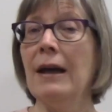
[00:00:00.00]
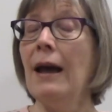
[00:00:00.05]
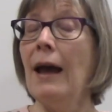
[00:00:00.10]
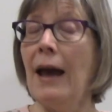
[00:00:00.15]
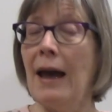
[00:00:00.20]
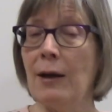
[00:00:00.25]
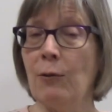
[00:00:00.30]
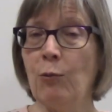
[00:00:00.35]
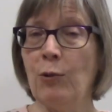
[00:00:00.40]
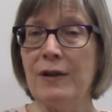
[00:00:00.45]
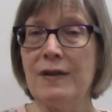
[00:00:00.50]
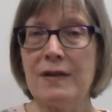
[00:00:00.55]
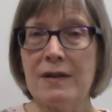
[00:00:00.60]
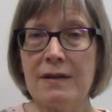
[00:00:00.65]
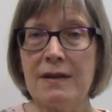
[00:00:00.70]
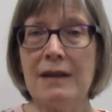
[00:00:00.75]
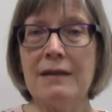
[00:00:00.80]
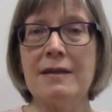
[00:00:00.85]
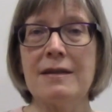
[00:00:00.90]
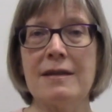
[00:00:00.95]
and would
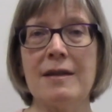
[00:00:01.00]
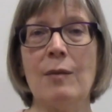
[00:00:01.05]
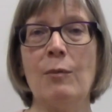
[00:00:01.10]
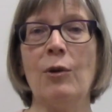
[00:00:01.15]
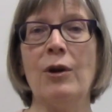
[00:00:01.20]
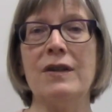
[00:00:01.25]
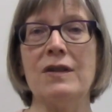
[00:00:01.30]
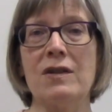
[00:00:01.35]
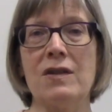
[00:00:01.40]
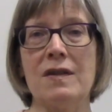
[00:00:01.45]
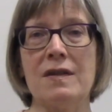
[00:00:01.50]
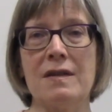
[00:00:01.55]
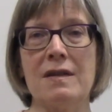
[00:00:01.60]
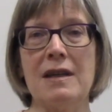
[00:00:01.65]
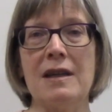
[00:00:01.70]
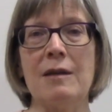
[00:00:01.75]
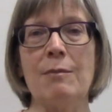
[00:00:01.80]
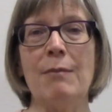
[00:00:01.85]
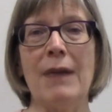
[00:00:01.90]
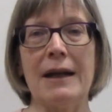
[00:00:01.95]
send someone to
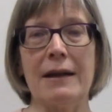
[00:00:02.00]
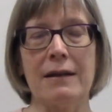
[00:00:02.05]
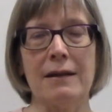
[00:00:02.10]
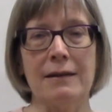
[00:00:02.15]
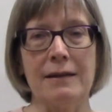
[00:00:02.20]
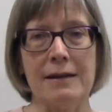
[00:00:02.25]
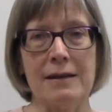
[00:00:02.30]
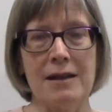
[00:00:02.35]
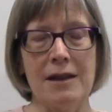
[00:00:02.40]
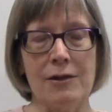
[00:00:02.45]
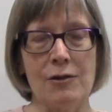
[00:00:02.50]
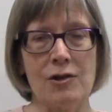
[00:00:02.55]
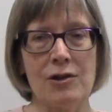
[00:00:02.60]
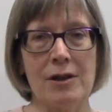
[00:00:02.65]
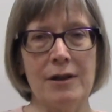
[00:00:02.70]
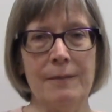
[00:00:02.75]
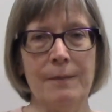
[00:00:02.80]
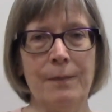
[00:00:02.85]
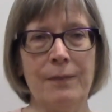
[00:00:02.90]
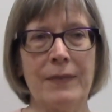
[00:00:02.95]
seek medical
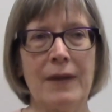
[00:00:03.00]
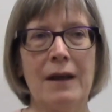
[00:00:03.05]
attention?